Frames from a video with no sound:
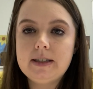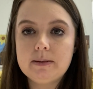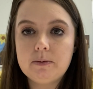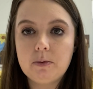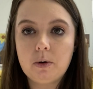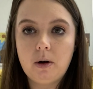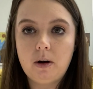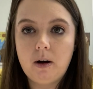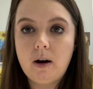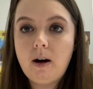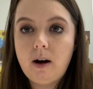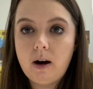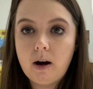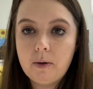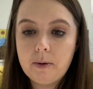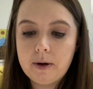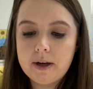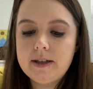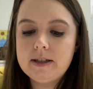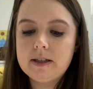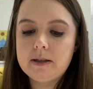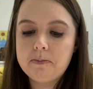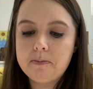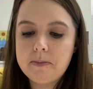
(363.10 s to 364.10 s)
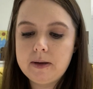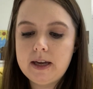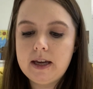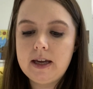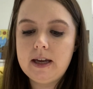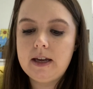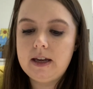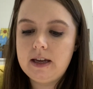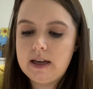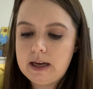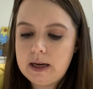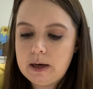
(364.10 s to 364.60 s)
It will always
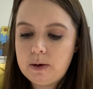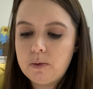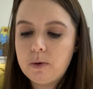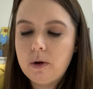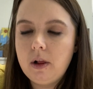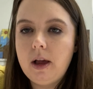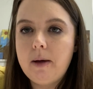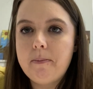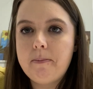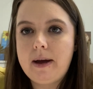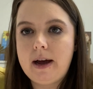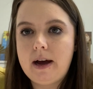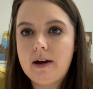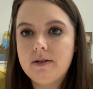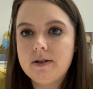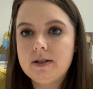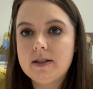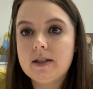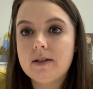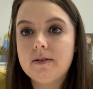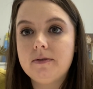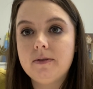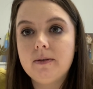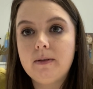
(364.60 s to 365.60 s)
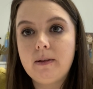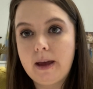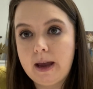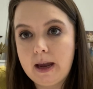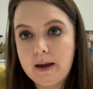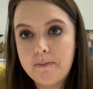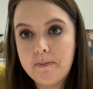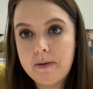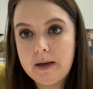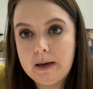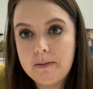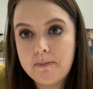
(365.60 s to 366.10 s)
be equal amounts of
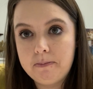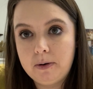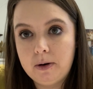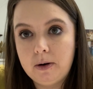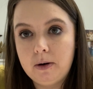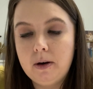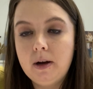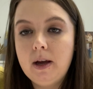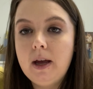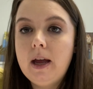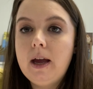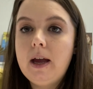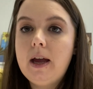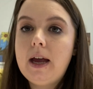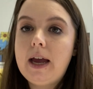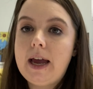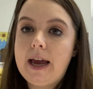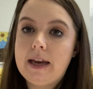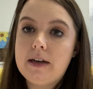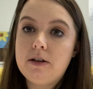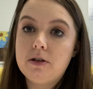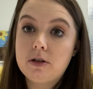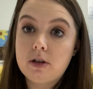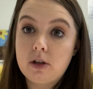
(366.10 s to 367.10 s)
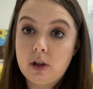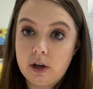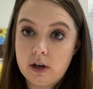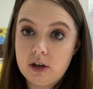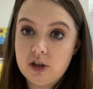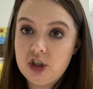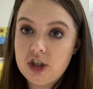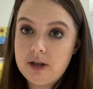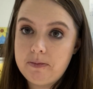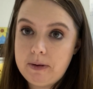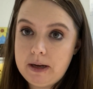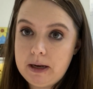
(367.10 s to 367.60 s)
lay people and
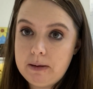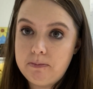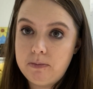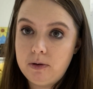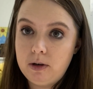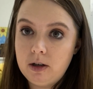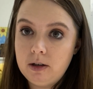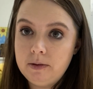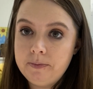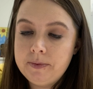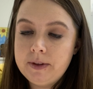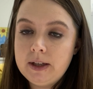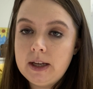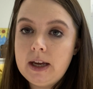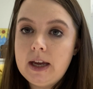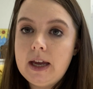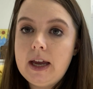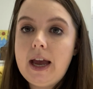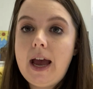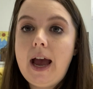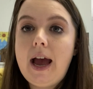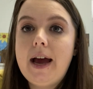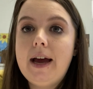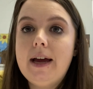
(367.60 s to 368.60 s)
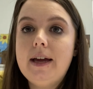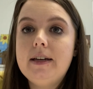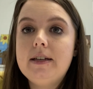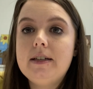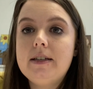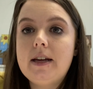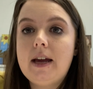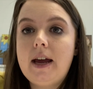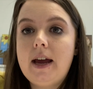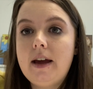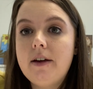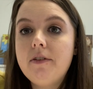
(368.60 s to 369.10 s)
clergy people.
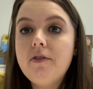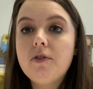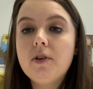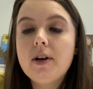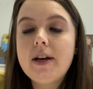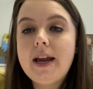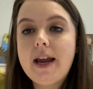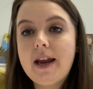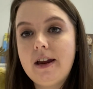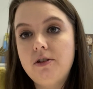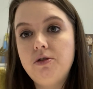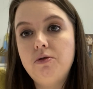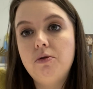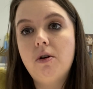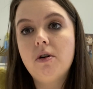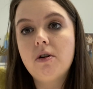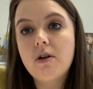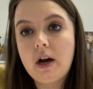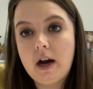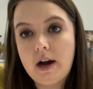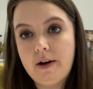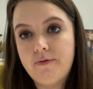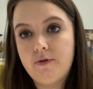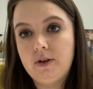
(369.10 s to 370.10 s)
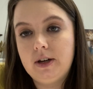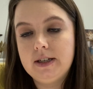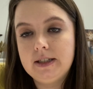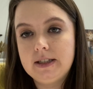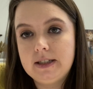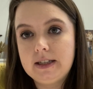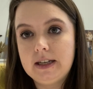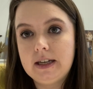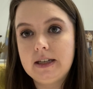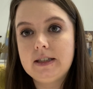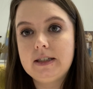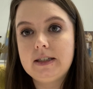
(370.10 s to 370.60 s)
And every annual
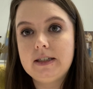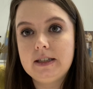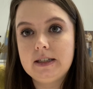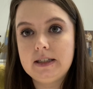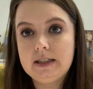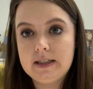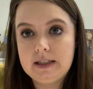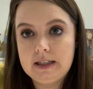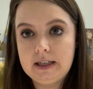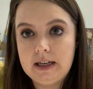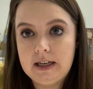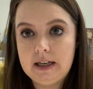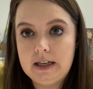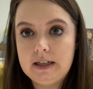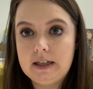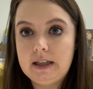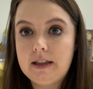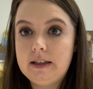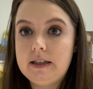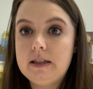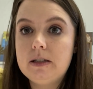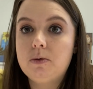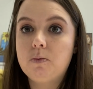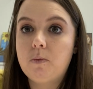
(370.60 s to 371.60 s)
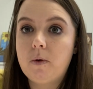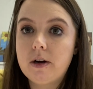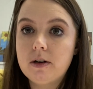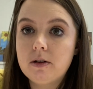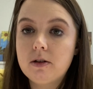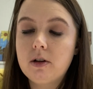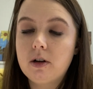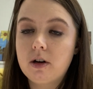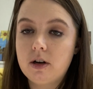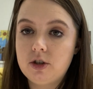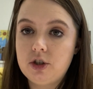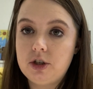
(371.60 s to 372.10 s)
conference gets to send at least one
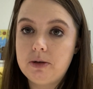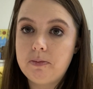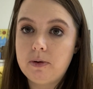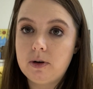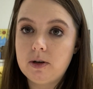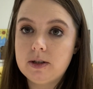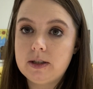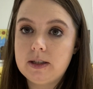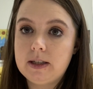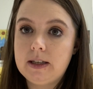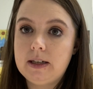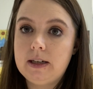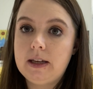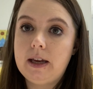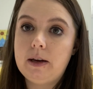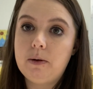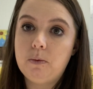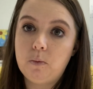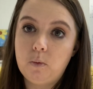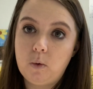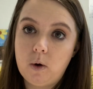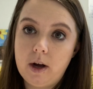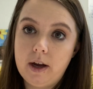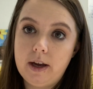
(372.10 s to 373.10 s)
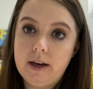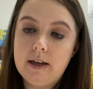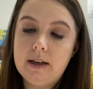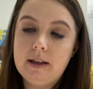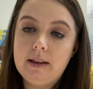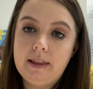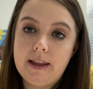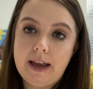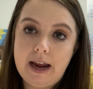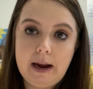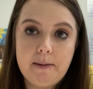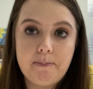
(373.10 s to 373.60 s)
clergy person and one
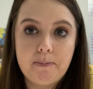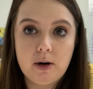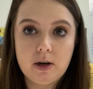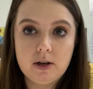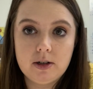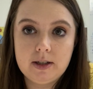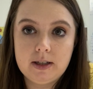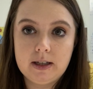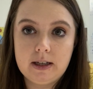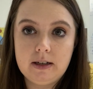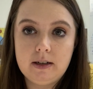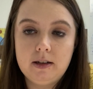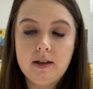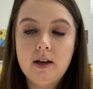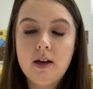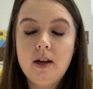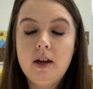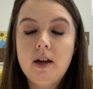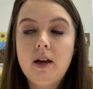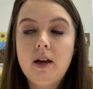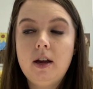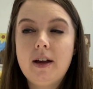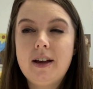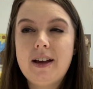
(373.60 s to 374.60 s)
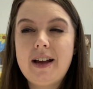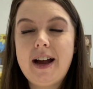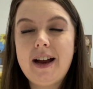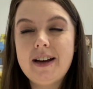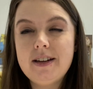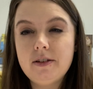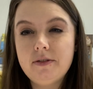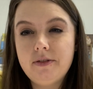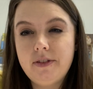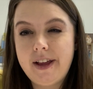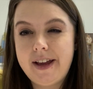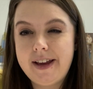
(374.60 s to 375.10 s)
lay person.
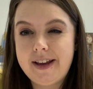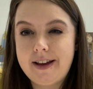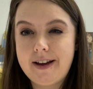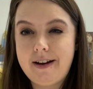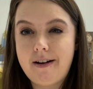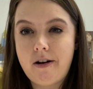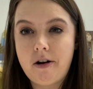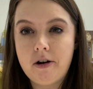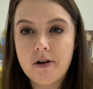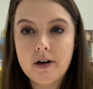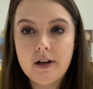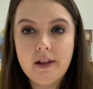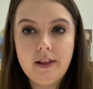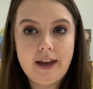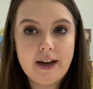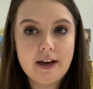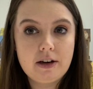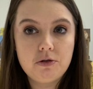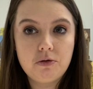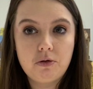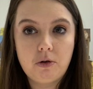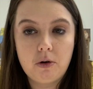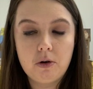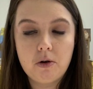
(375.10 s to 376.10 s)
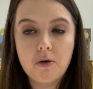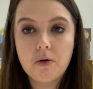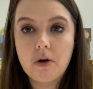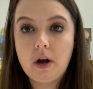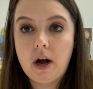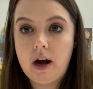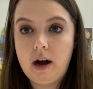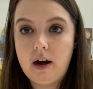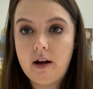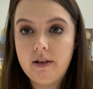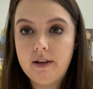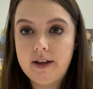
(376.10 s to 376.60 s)
Kind of like our electoral
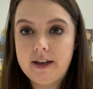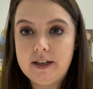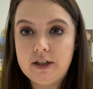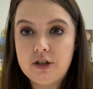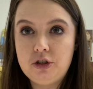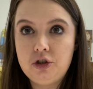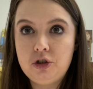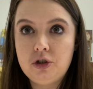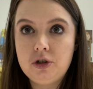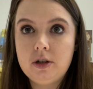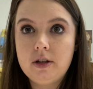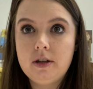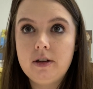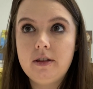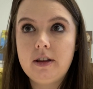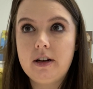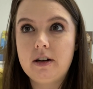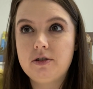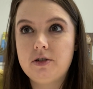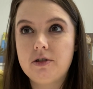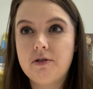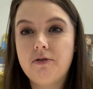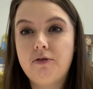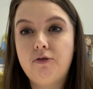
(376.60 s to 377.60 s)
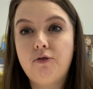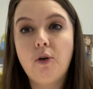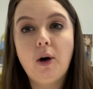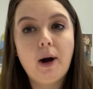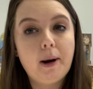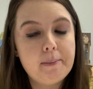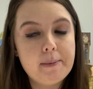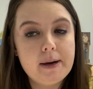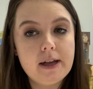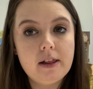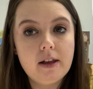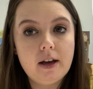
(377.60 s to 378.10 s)
college, there's a
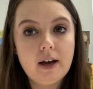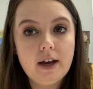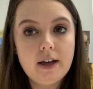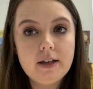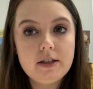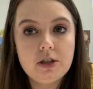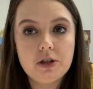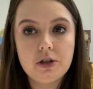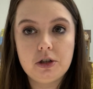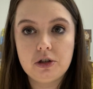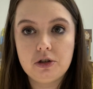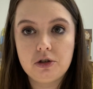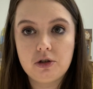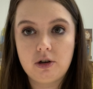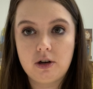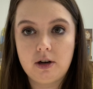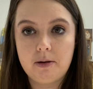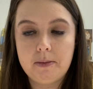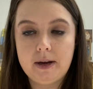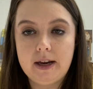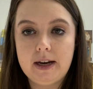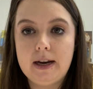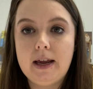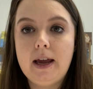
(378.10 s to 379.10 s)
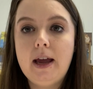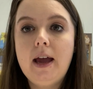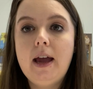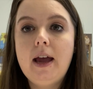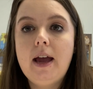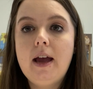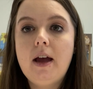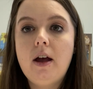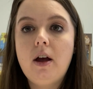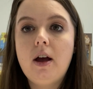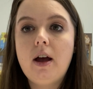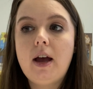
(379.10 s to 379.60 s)
formula to determine
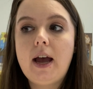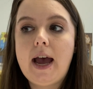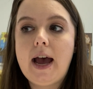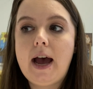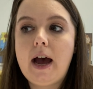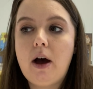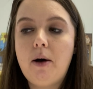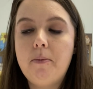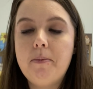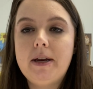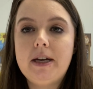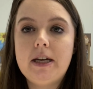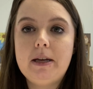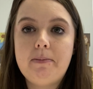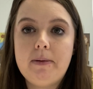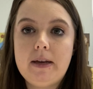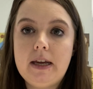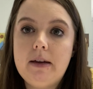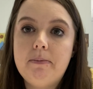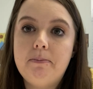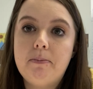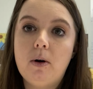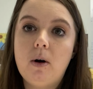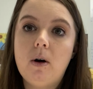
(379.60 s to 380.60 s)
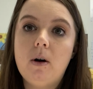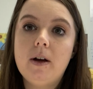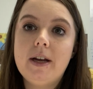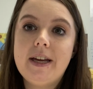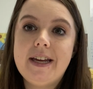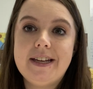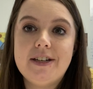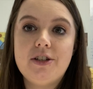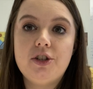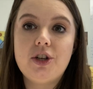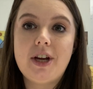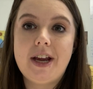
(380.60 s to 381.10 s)
how many people
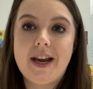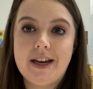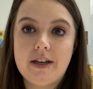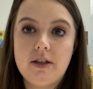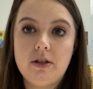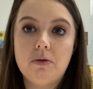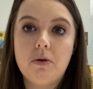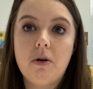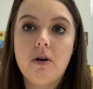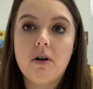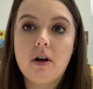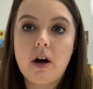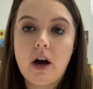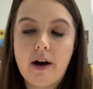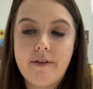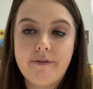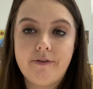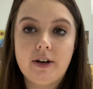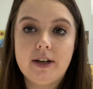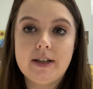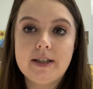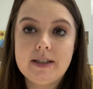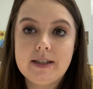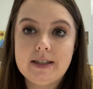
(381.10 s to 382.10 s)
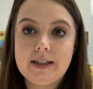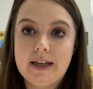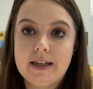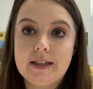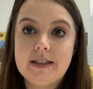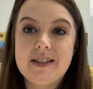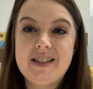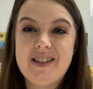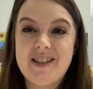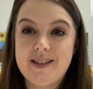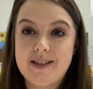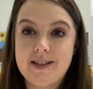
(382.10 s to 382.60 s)
each annual conference
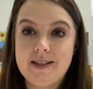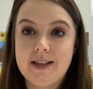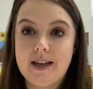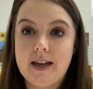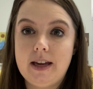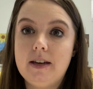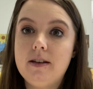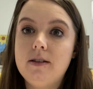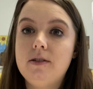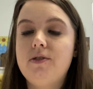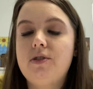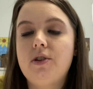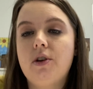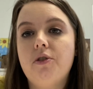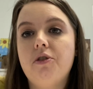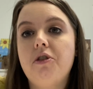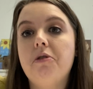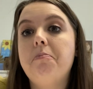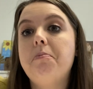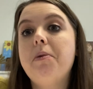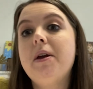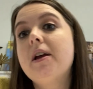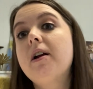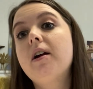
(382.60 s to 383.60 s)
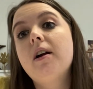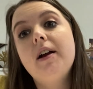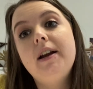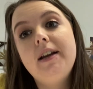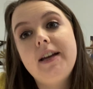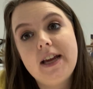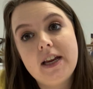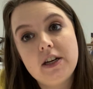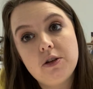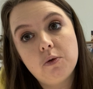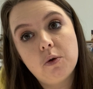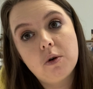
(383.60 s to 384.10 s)
gets to send. So the bigger an
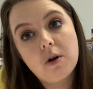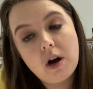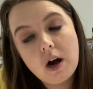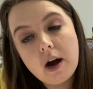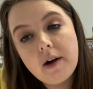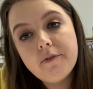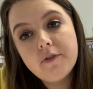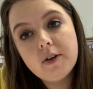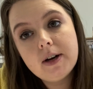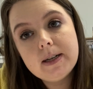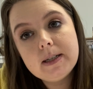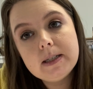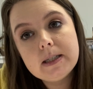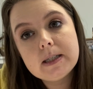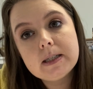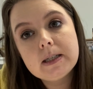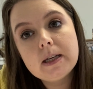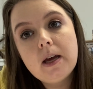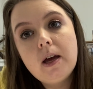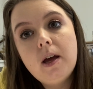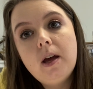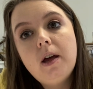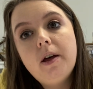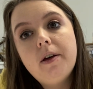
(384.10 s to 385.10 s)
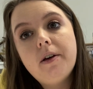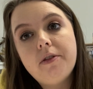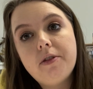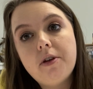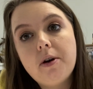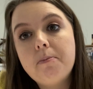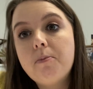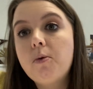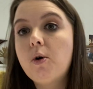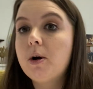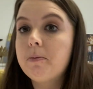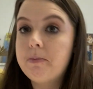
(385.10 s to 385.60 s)
annual conference,
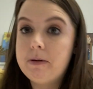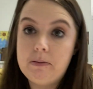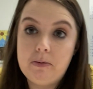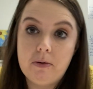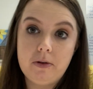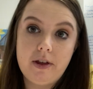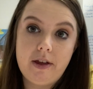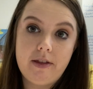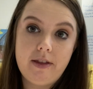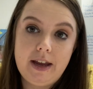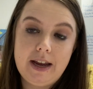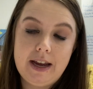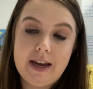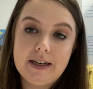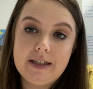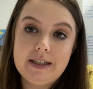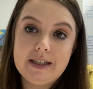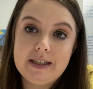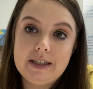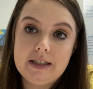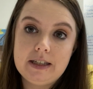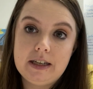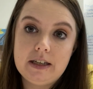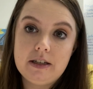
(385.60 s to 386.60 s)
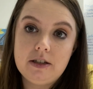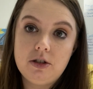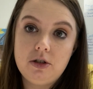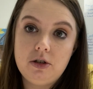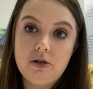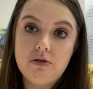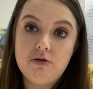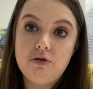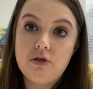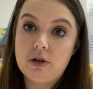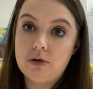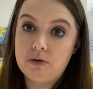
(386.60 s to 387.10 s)
the more people that they get to send
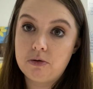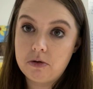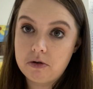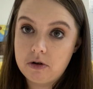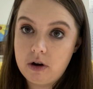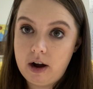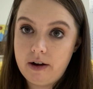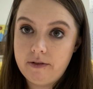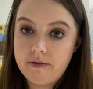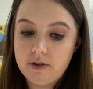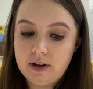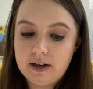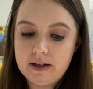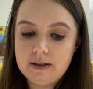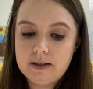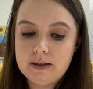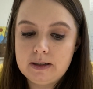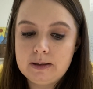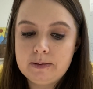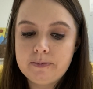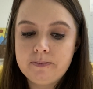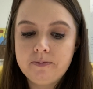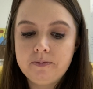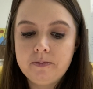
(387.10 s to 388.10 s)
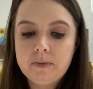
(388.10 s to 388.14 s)
to General Conference.